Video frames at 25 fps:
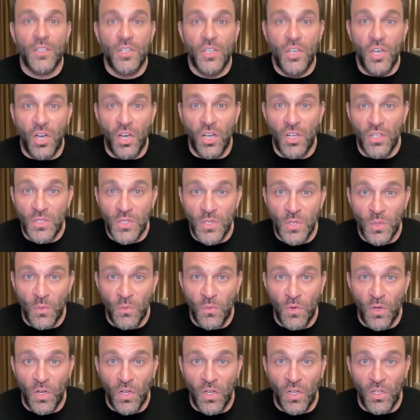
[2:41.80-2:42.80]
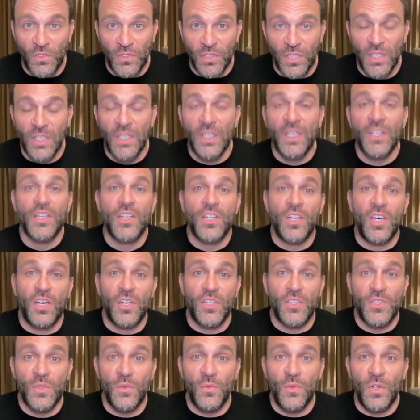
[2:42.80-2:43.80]
Console Vault.
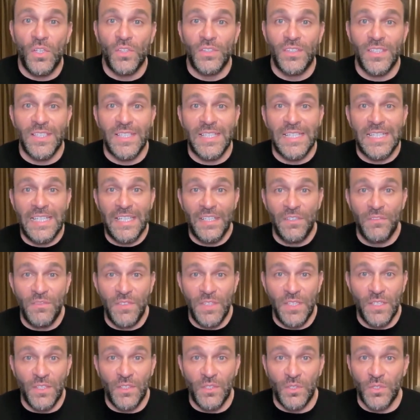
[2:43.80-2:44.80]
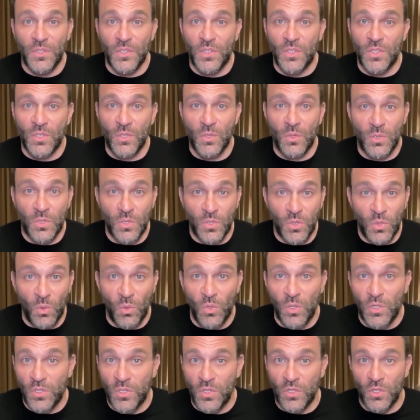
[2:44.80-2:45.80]
Console Vault is in-vehicle
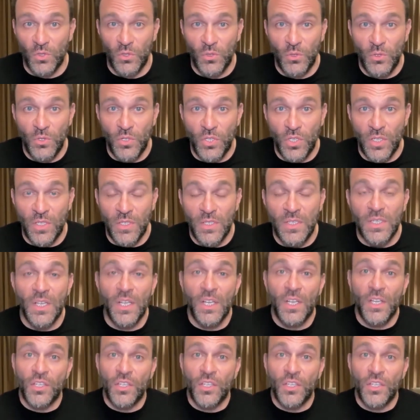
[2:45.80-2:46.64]
storage solutions,